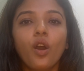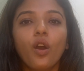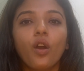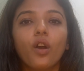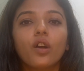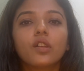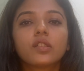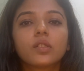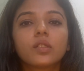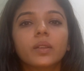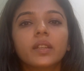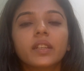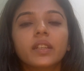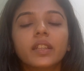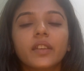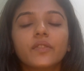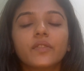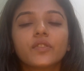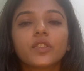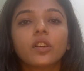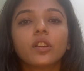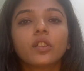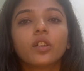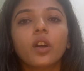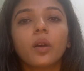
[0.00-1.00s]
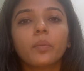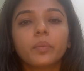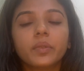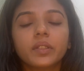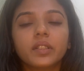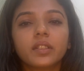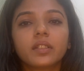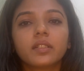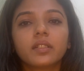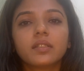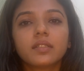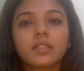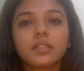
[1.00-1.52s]
Also, it gives your
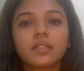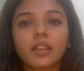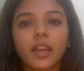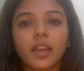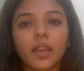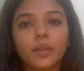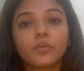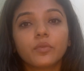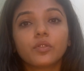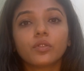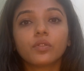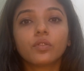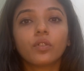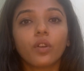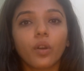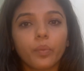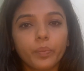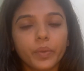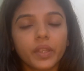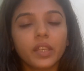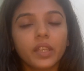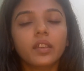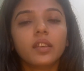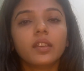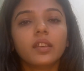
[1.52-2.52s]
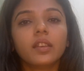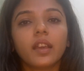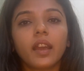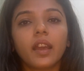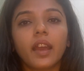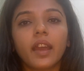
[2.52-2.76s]
competitors time to copy,